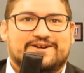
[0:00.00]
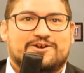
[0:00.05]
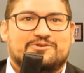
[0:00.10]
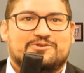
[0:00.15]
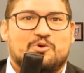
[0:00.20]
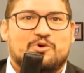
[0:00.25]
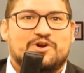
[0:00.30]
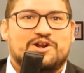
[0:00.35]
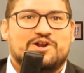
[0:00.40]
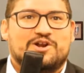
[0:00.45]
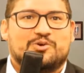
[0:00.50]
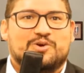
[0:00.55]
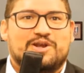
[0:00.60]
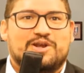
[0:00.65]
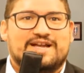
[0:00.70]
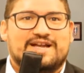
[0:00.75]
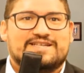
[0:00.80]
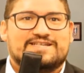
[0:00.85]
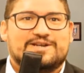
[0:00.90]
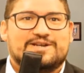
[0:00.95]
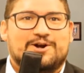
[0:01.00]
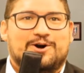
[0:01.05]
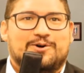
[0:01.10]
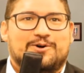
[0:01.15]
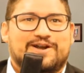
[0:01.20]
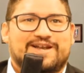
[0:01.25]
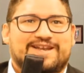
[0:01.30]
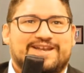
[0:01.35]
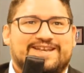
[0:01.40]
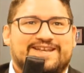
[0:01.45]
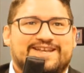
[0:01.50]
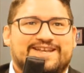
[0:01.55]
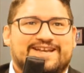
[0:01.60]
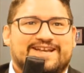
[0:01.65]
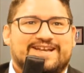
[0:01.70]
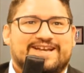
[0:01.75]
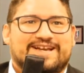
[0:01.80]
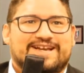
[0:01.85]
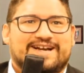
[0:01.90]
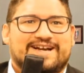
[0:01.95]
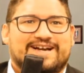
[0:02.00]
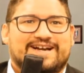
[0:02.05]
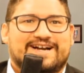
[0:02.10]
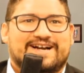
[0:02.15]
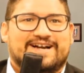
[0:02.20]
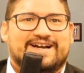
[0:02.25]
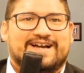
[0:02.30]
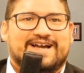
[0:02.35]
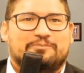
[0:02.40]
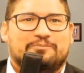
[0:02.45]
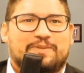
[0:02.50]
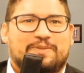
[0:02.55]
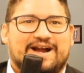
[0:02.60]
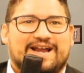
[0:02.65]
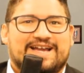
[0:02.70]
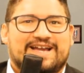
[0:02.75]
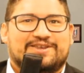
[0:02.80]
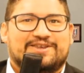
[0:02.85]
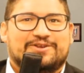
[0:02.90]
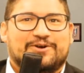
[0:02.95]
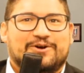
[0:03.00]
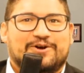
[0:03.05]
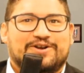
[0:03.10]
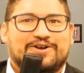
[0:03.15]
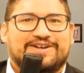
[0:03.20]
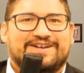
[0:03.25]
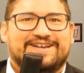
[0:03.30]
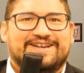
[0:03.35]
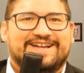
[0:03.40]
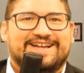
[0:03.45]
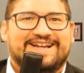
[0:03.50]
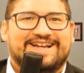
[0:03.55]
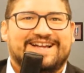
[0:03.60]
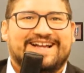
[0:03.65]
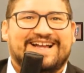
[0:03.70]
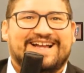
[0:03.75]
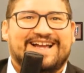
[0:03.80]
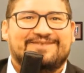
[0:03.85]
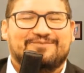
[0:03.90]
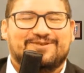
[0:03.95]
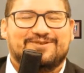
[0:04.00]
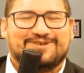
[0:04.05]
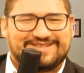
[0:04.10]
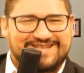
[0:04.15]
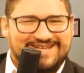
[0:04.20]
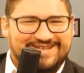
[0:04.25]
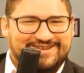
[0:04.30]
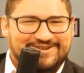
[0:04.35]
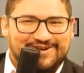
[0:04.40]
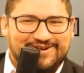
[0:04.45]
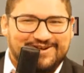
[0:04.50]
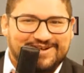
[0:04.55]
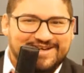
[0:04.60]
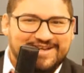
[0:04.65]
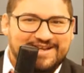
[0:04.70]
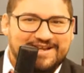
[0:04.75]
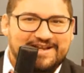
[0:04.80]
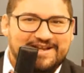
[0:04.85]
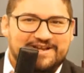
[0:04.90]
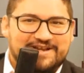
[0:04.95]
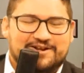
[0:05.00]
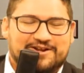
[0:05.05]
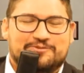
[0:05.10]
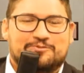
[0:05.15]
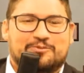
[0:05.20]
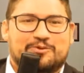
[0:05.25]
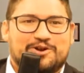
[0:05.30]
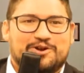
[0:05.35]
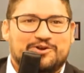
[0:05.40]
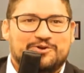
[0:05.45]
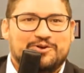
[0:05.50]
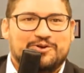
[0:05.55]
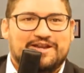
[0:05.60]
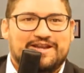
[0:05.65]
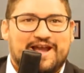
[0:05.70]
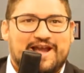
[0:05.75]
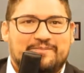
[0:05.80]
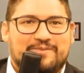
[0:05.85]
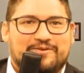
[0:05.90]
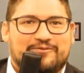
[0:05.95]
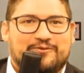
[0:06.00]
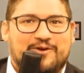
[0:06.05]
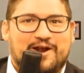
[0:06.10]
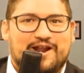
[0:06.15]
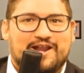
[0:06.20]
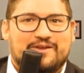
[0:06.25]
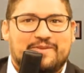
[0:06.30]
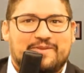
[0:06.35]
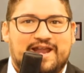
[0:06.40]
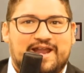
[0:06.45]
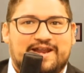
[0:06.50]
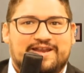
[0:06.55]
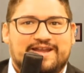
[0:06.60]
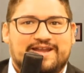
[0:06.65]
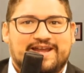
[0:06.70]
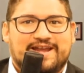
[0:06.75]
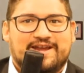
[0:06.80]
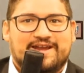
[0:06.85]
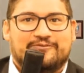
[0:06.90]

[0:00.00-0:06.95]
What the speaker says: Good morning, Ruli. How's it going? El paquetón, el mosquetón. Good morning, Ruli. Happy Friday, man.